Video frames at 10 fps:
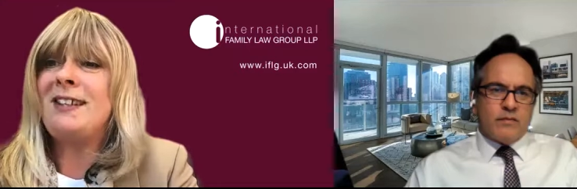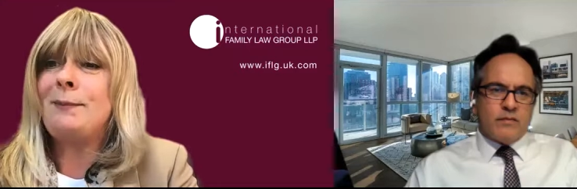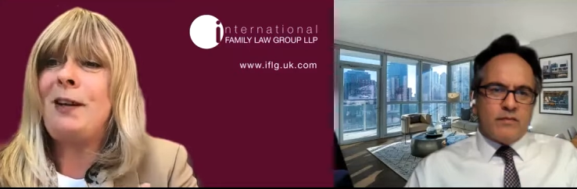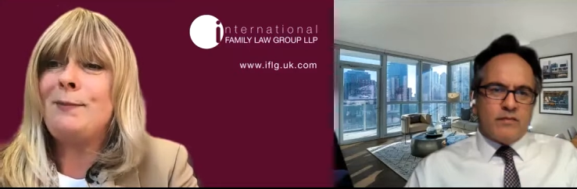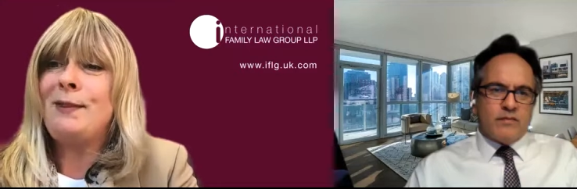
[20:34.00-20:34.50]
Speaker 1: the
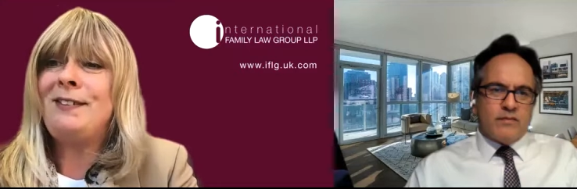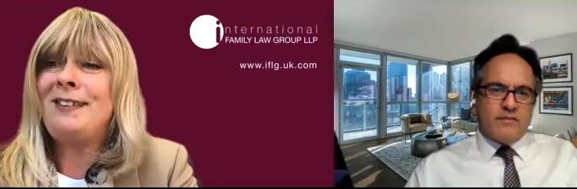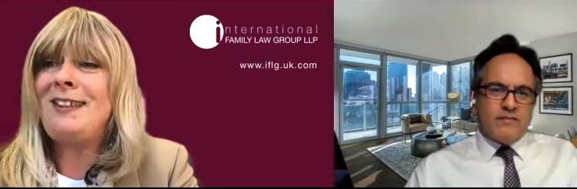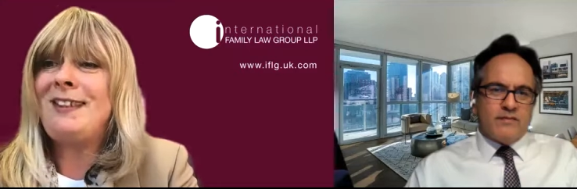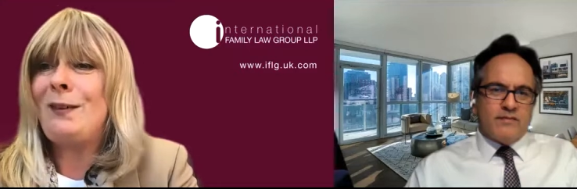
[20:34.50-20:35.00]
moment
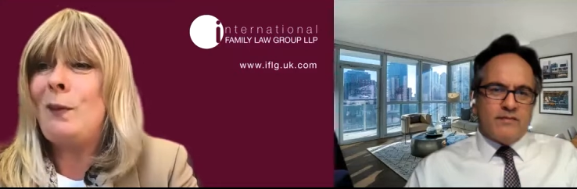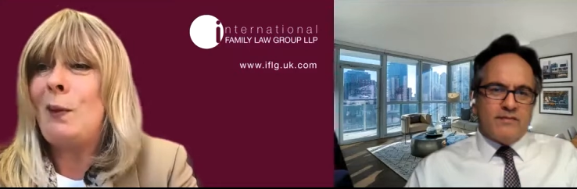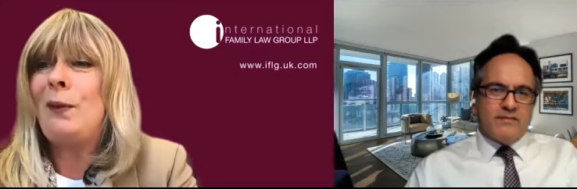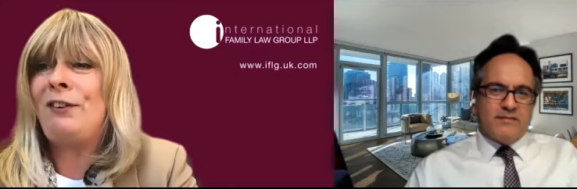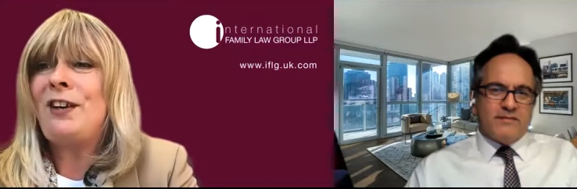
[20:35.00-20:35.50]
one
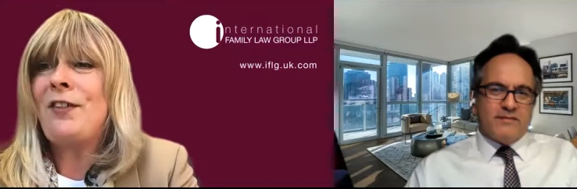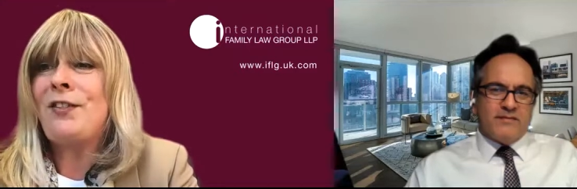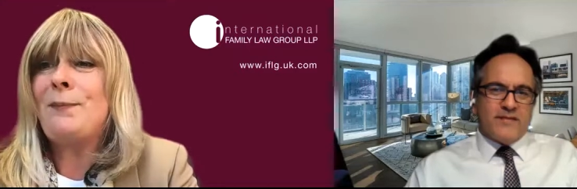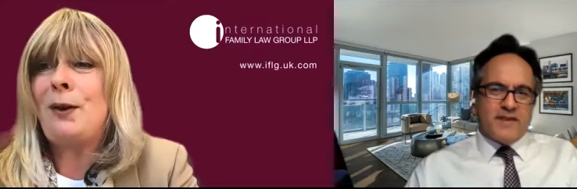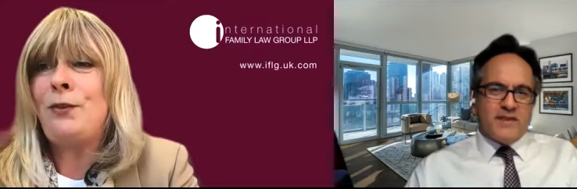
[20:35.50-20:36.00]
way or another
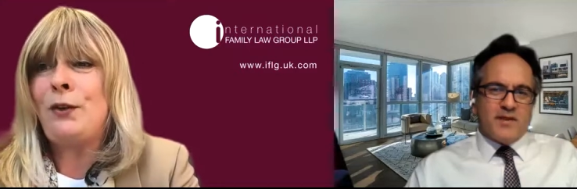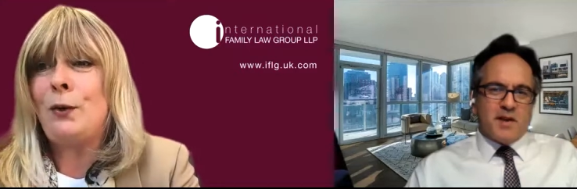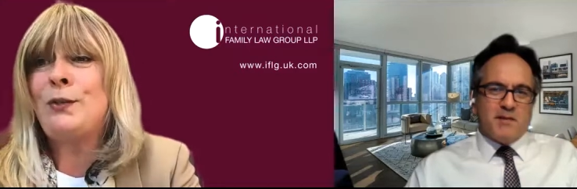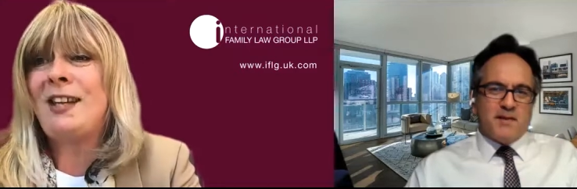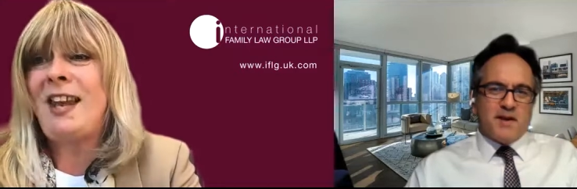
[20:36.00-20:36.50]
both are
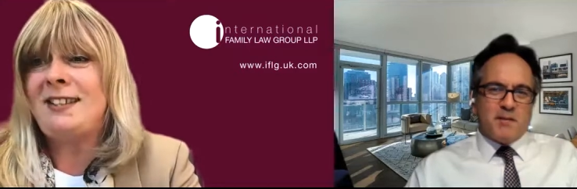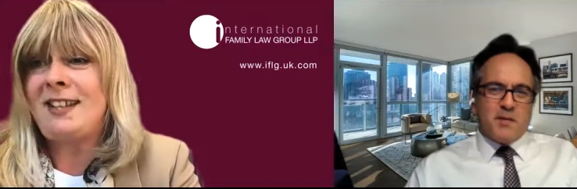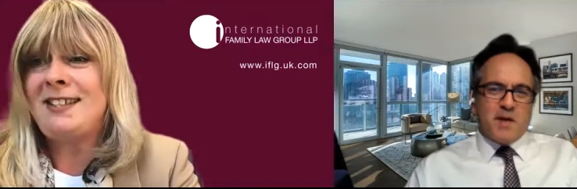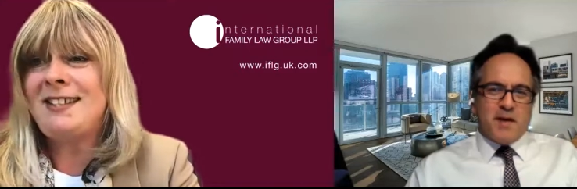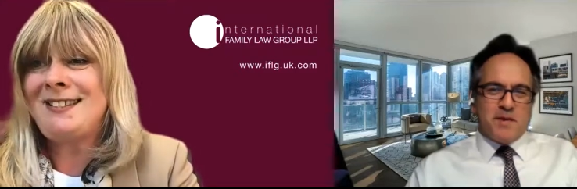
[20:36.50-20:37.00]
causing double
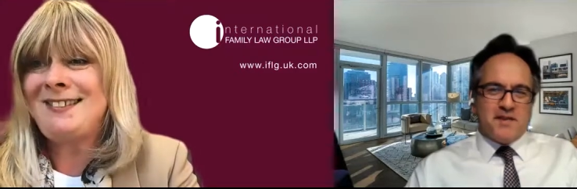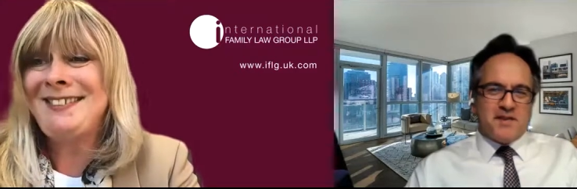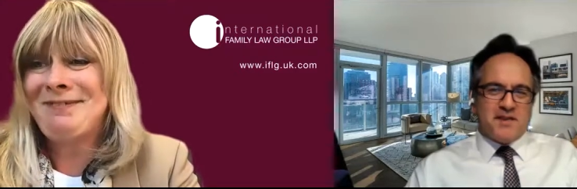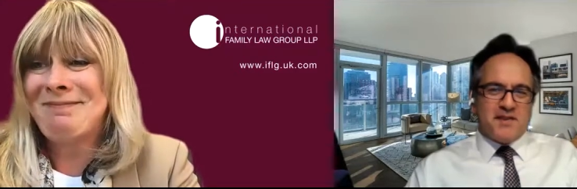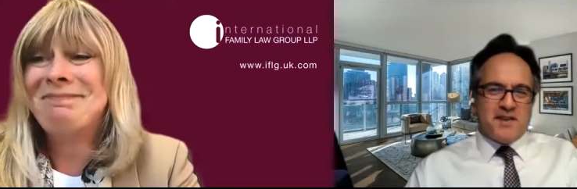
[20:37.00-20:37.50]
Speaker 2: whammy as they
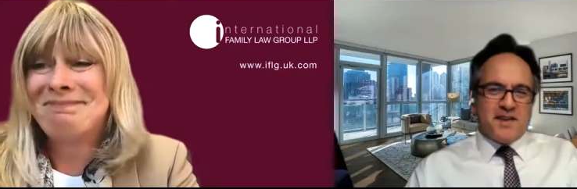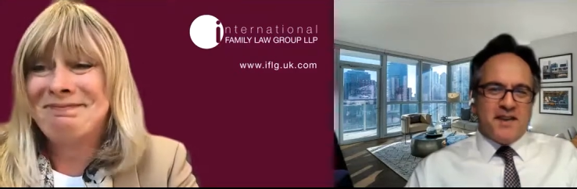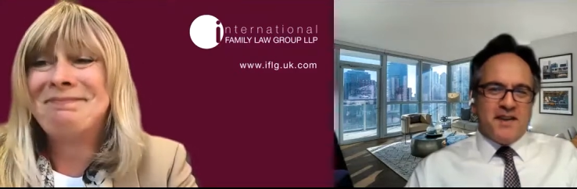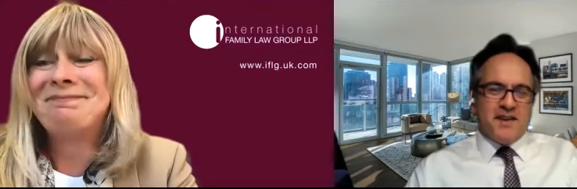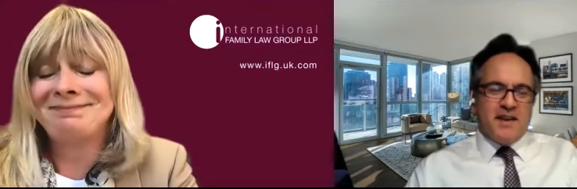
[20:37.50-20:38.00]
say
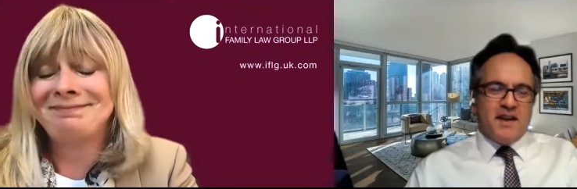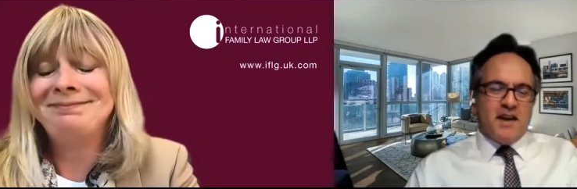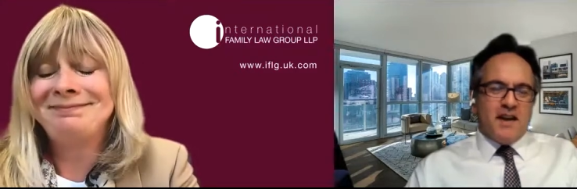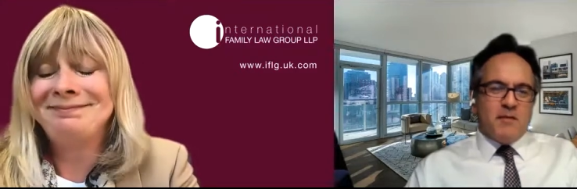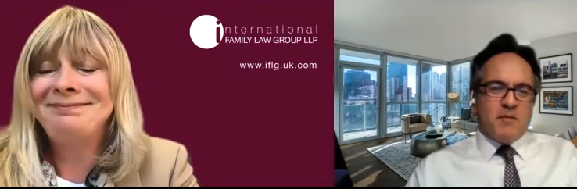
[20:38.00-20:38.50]

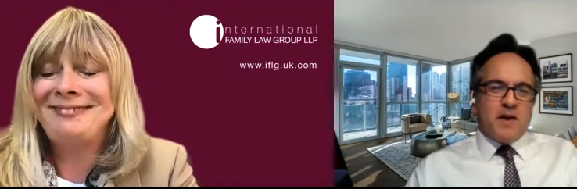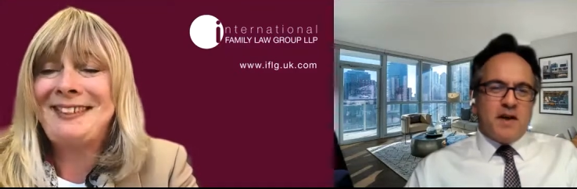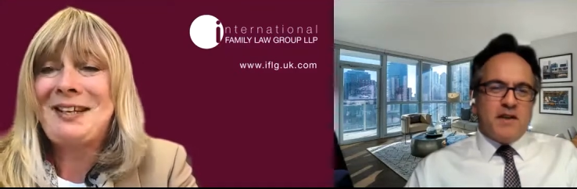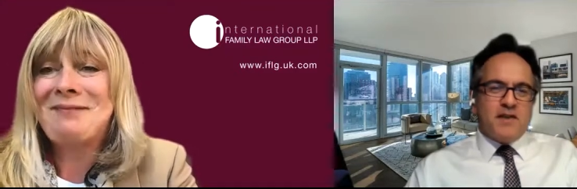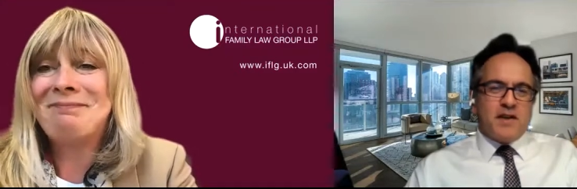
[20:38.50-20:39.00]
um, yeah.
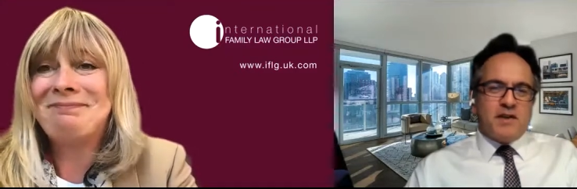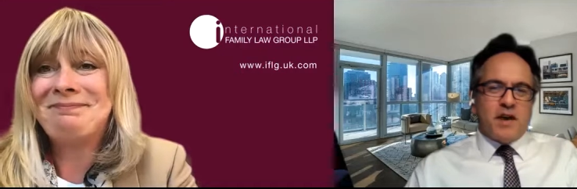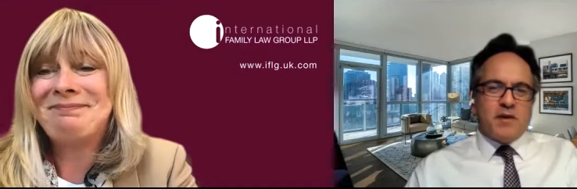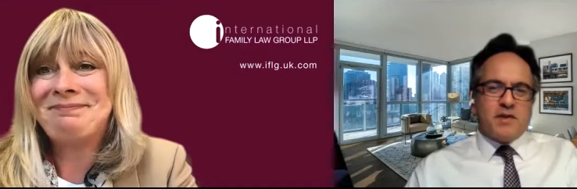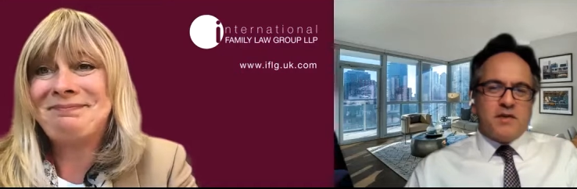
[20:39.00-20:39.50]
is that gonna, i
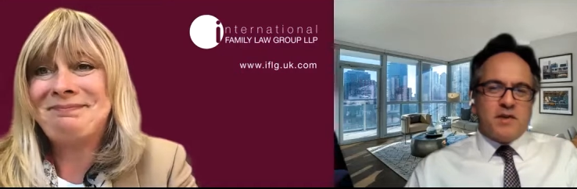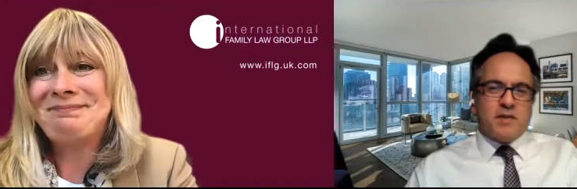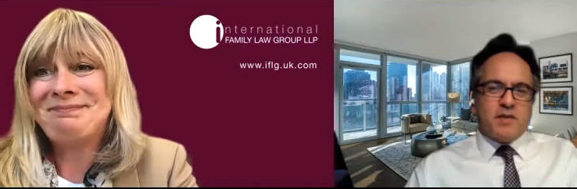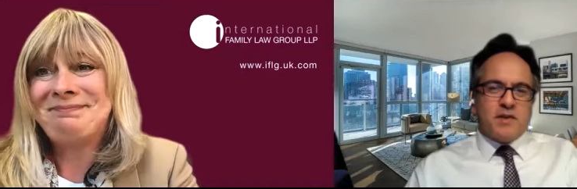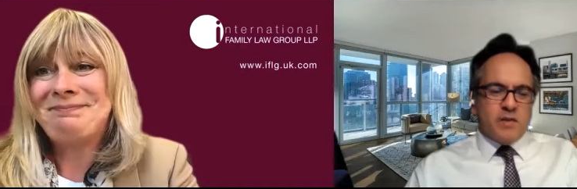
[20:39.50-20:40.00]
would assume it's
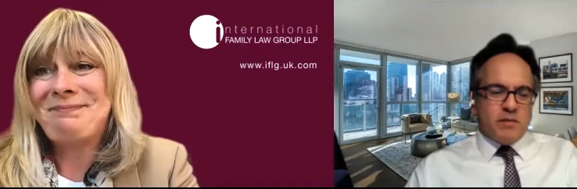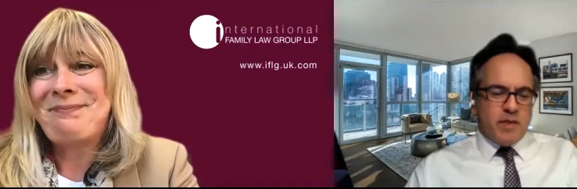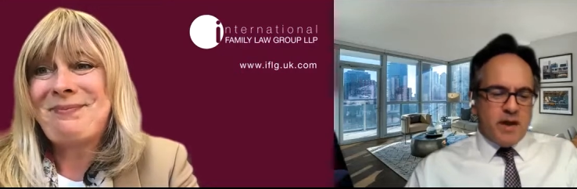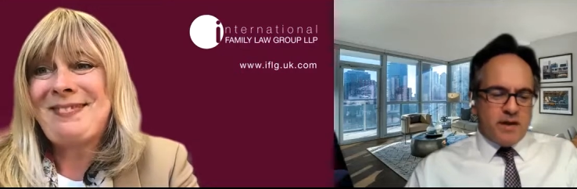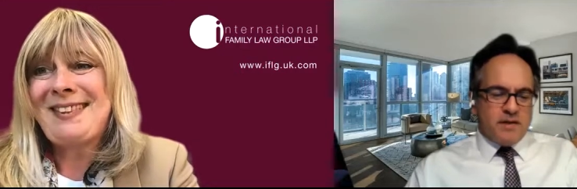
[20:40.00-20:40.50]
going to
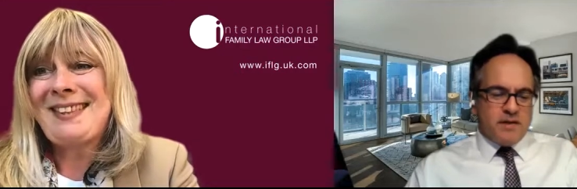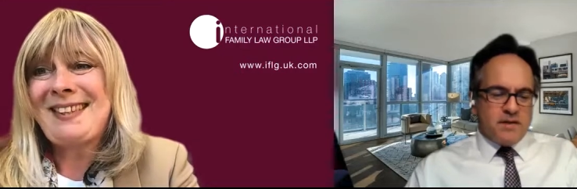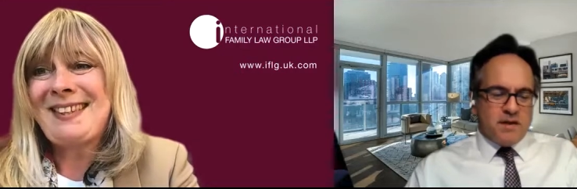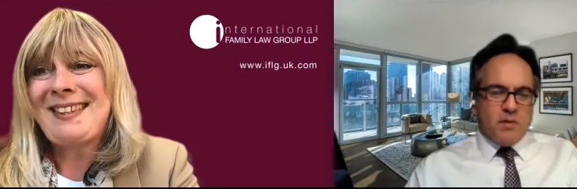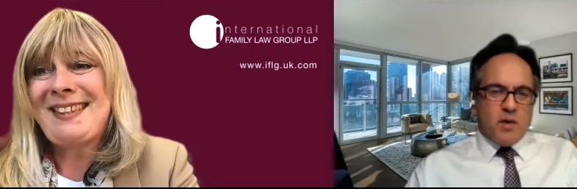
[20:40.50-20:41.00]
impact in
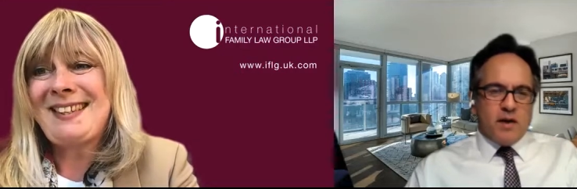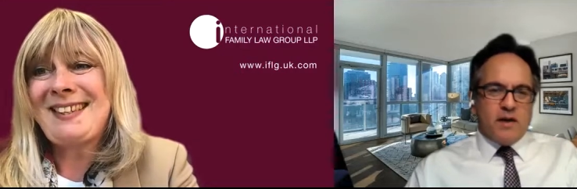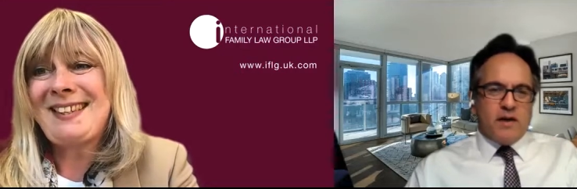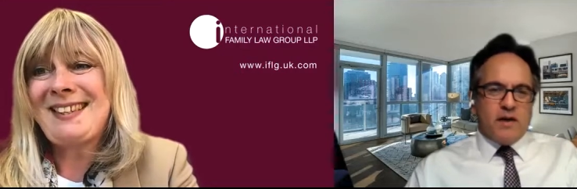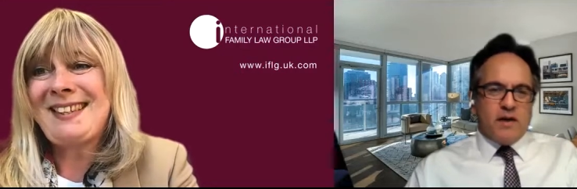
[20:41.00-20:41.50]
some way
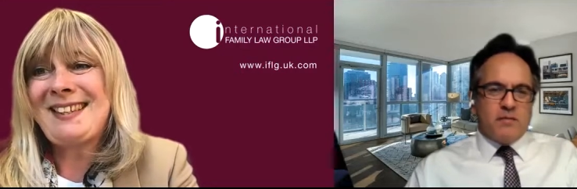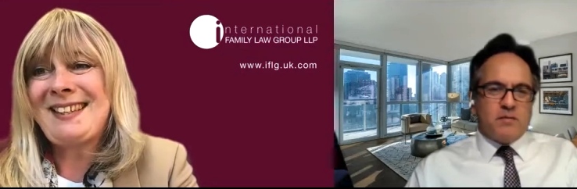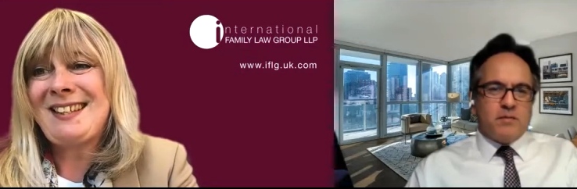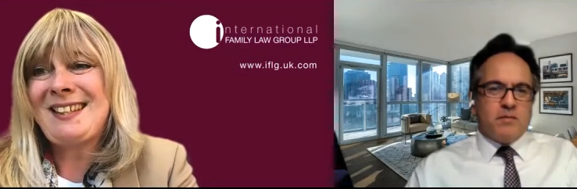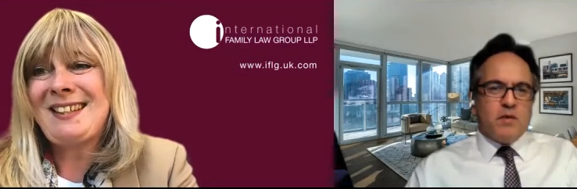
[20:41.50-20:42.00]
uh,
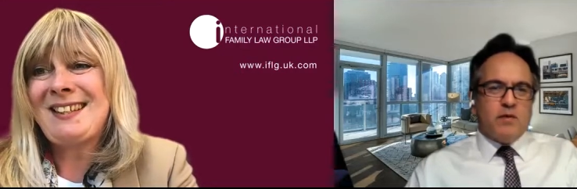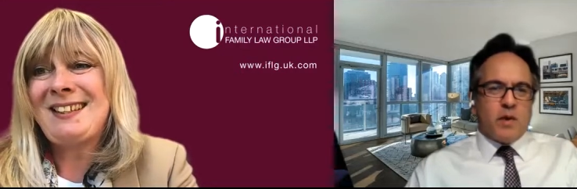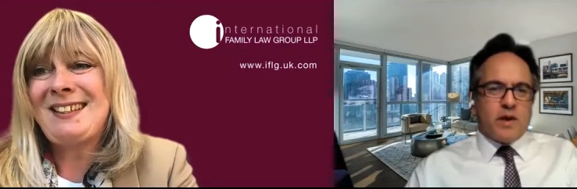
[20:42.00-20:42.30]
move away